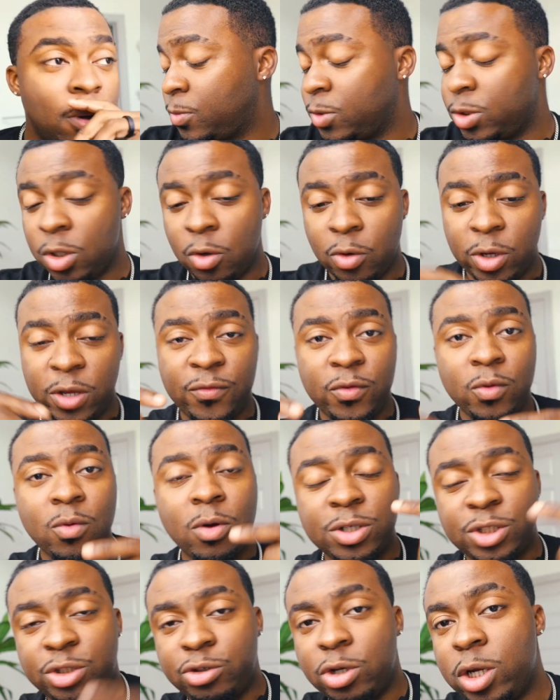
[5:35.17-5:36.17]
So if you
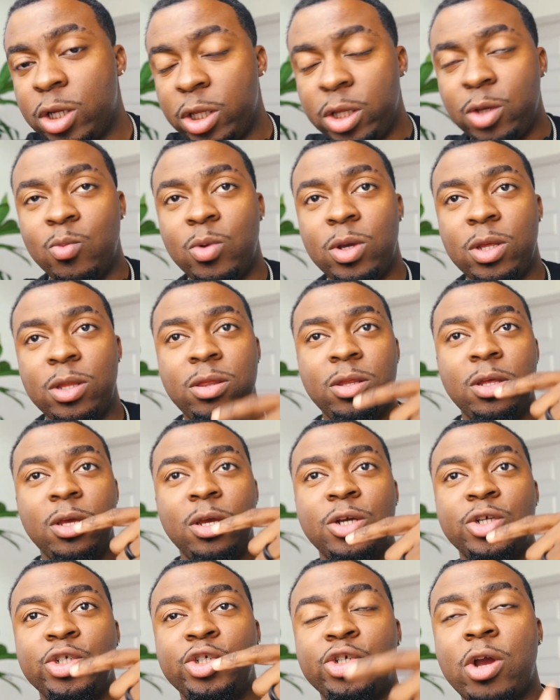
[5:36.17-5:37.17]
are struggling with
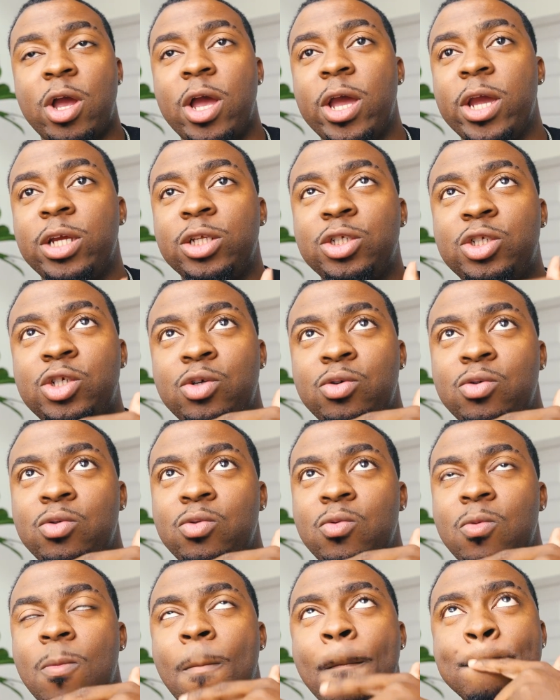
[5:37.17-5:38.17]
trying
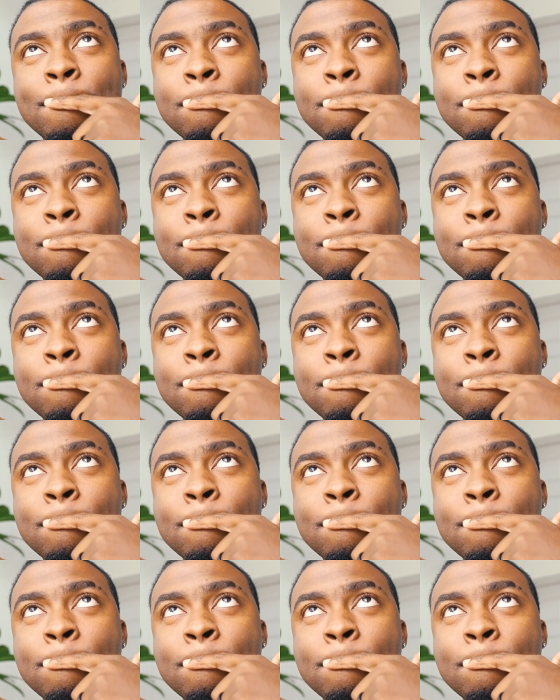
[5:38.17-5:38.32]
to